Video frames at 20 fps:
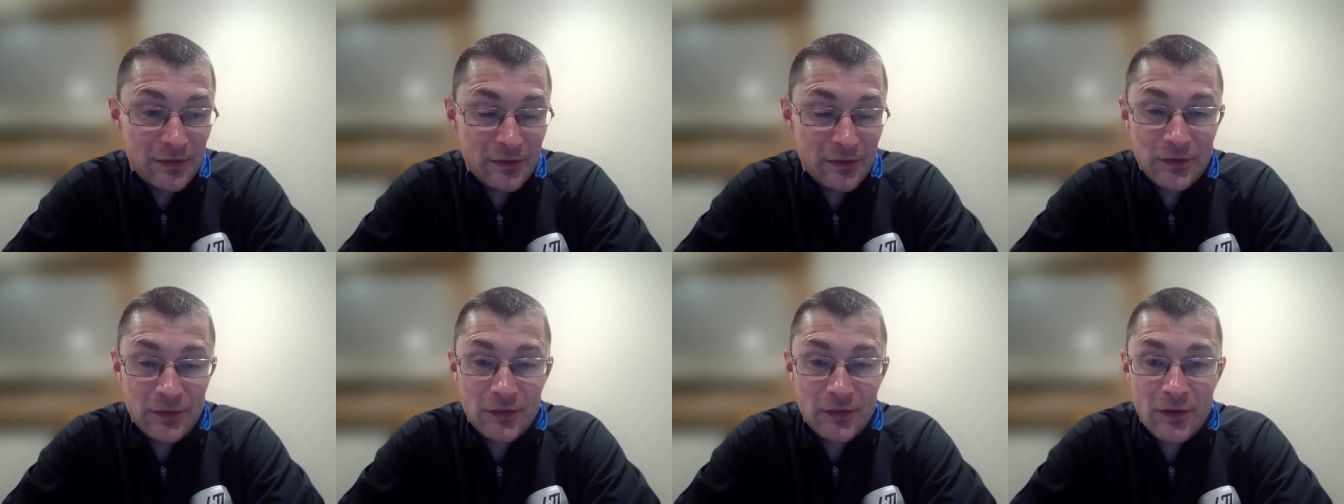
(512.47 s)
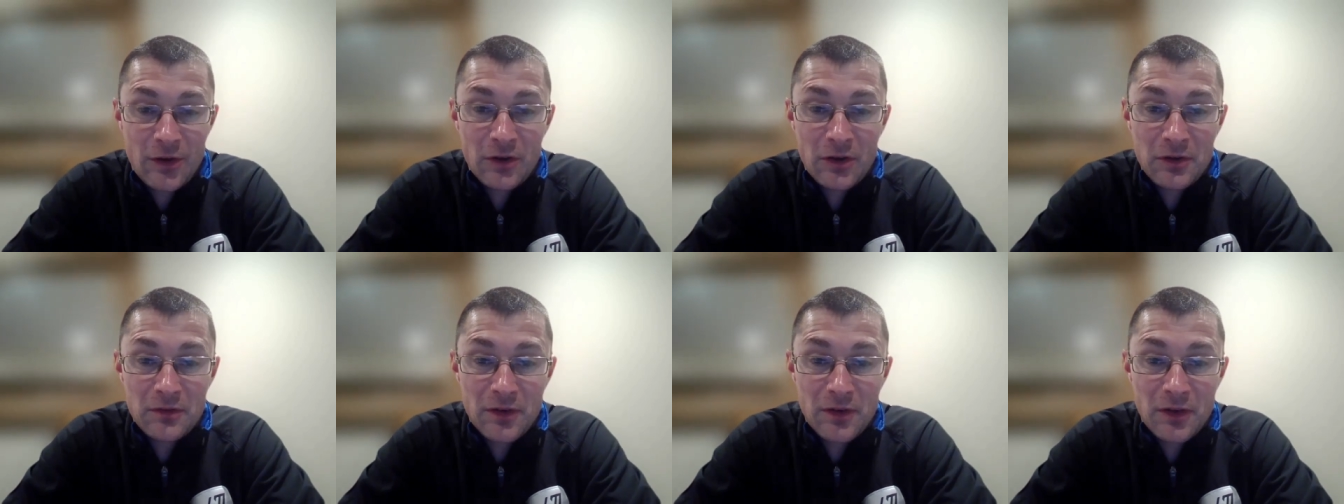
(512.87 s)
this is just
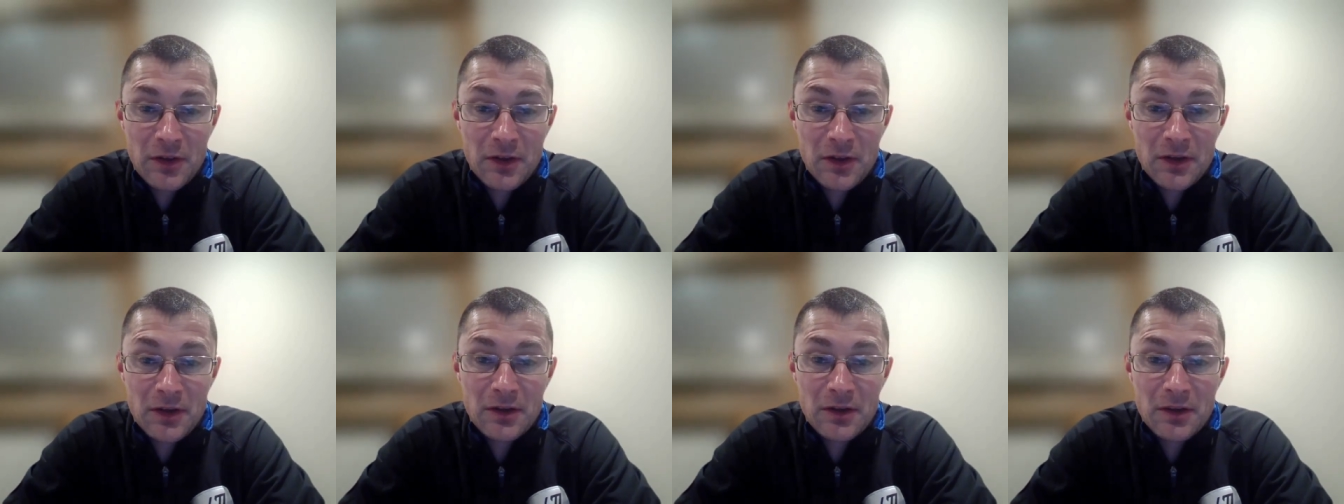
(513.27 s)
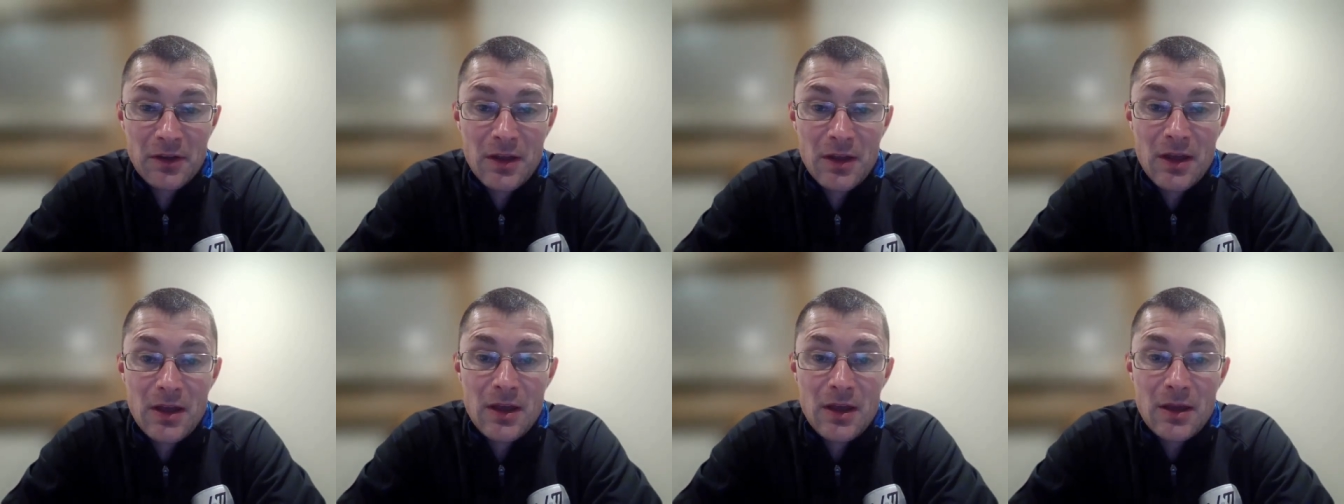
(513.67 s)
kind of like a
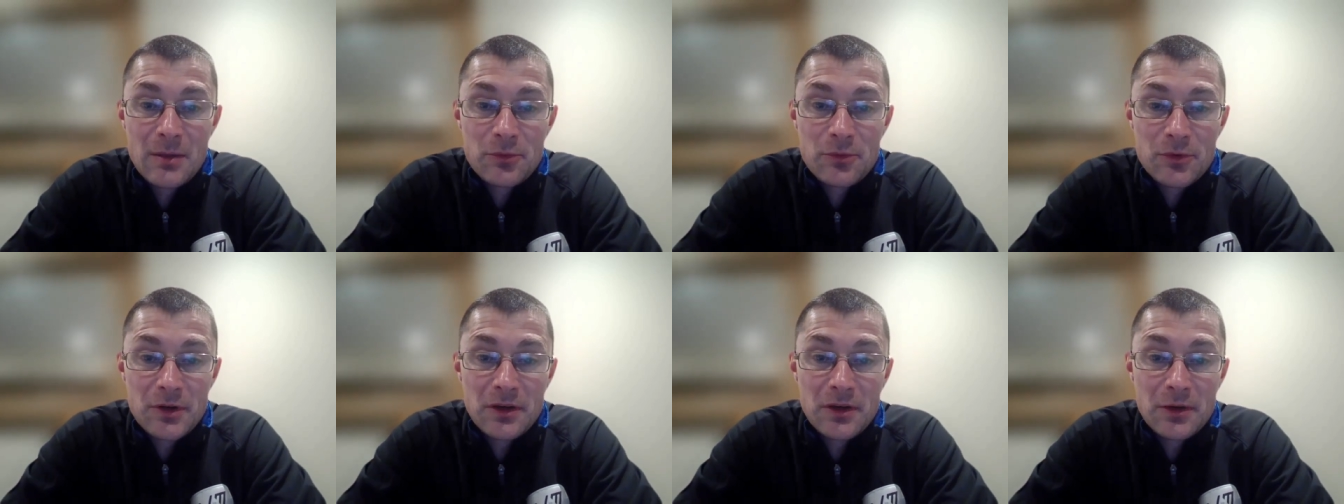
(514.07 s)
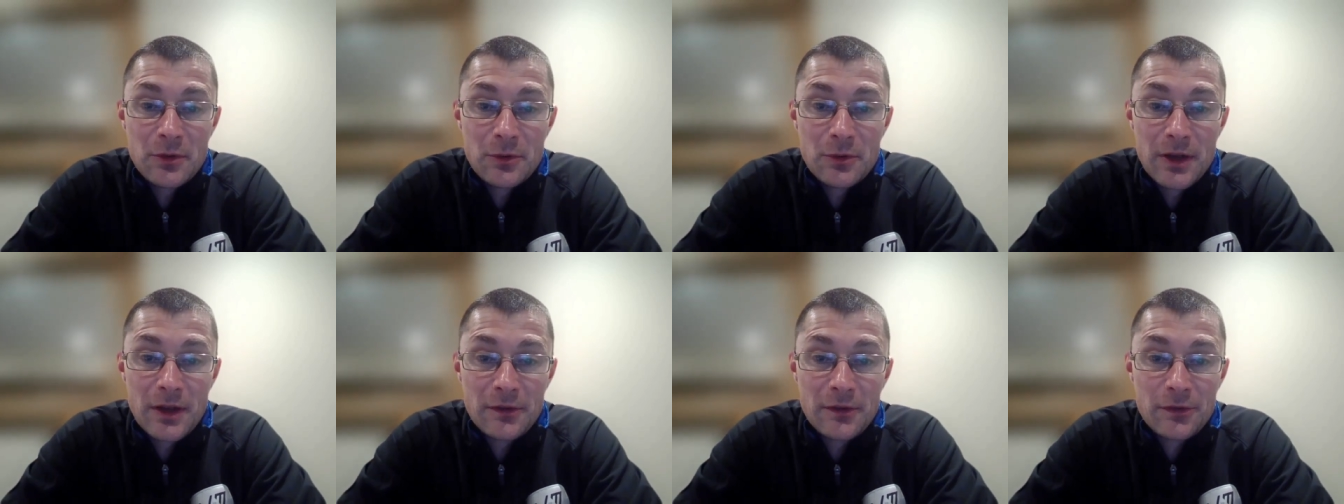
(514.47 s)

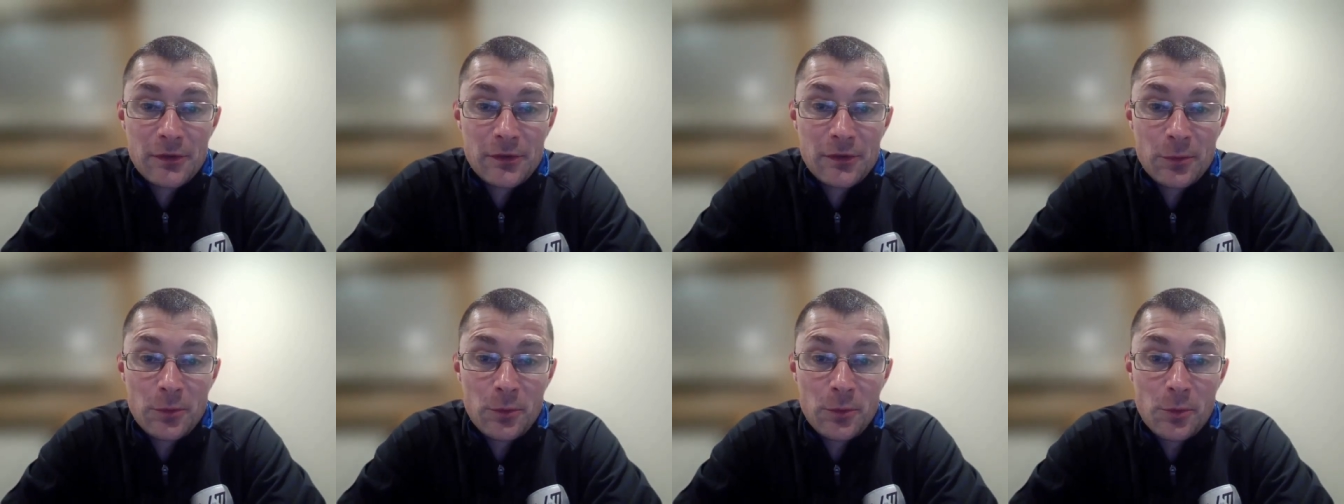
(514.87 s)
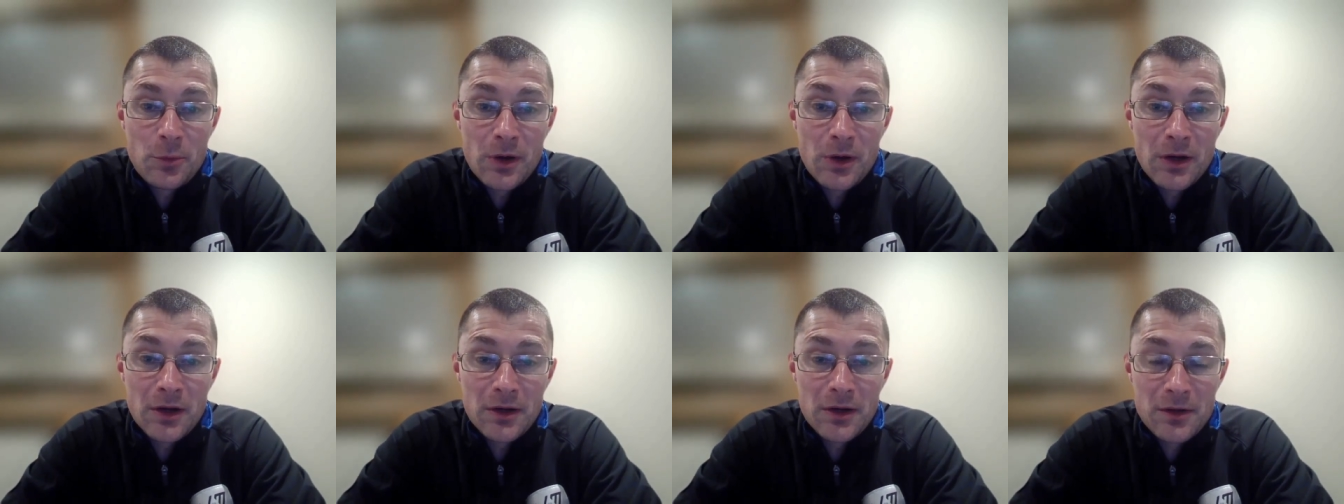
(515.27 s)
prelude as
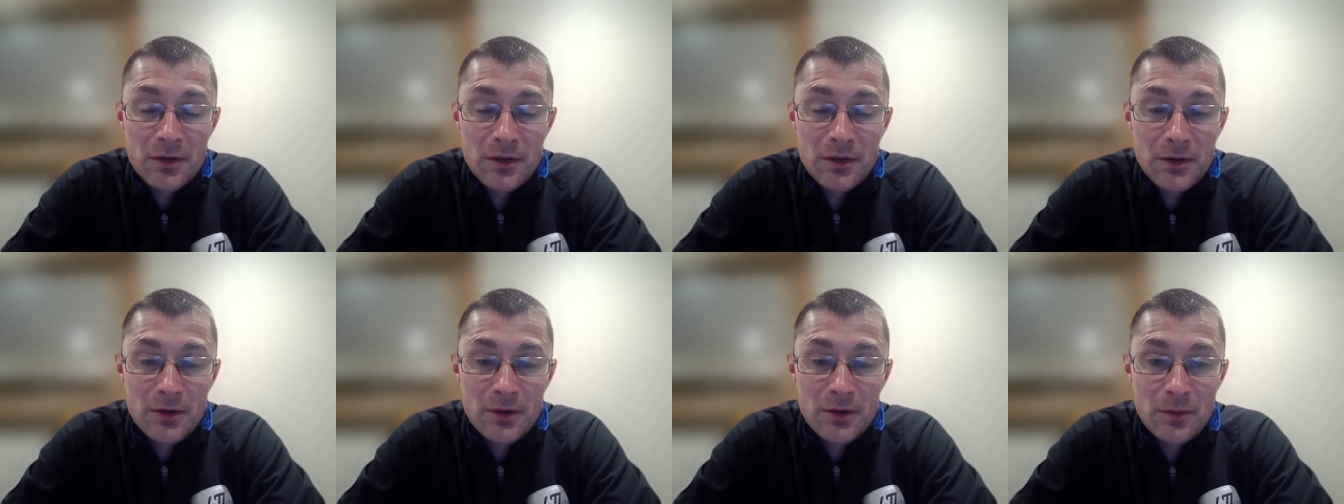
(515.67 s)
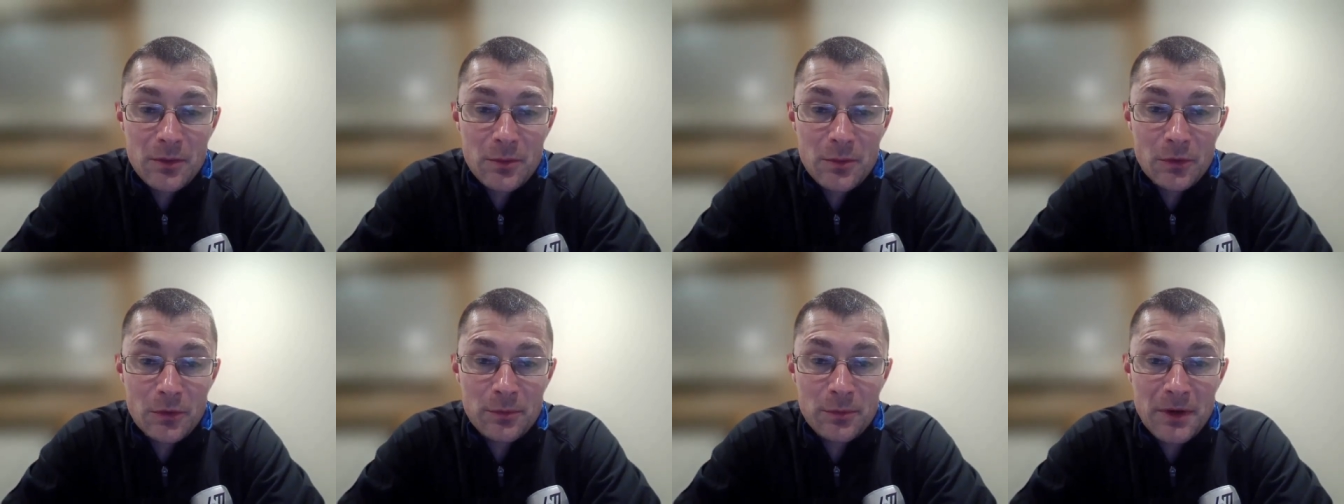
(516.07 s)
to uh,
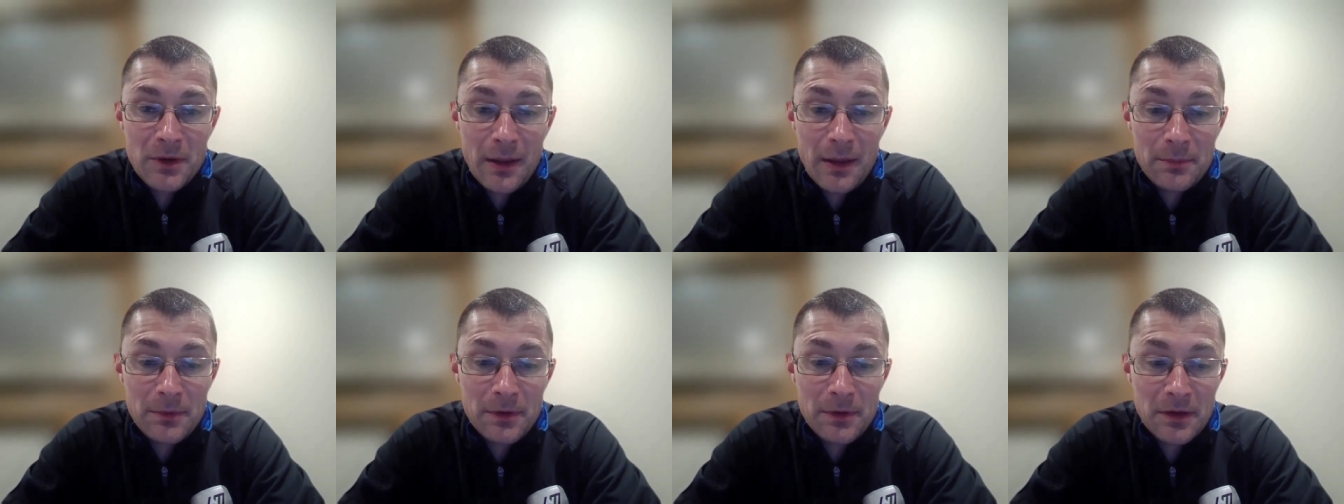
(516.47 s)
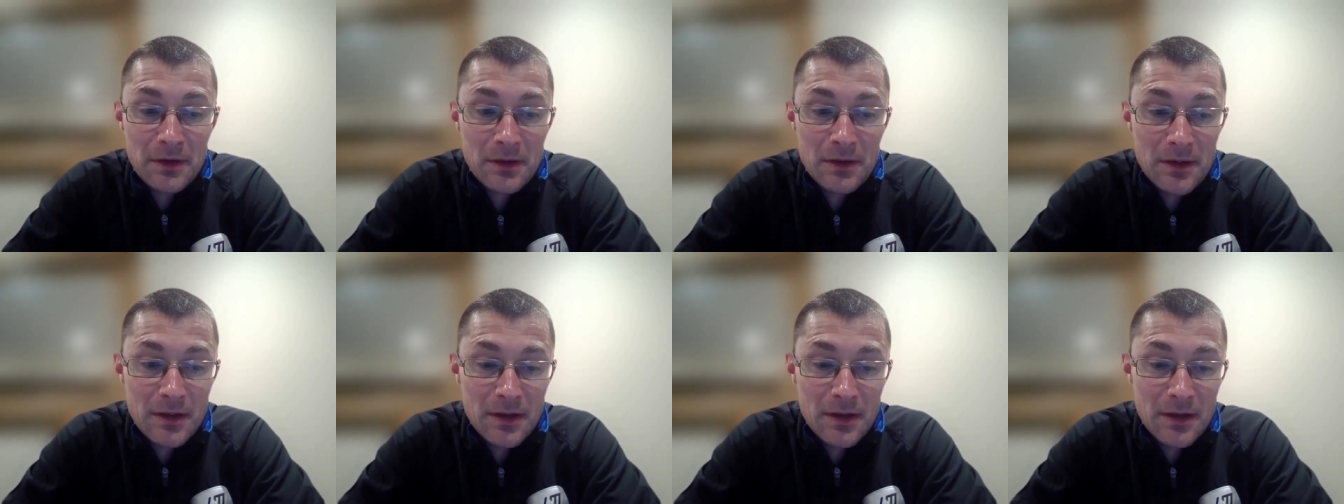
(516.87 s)
what's been
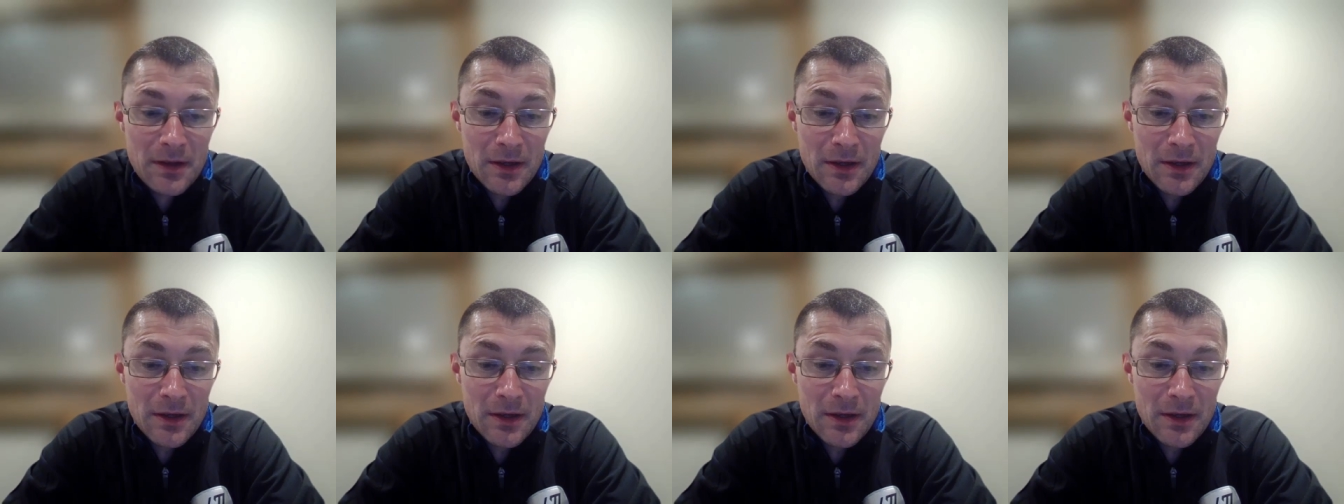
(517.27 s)
happening.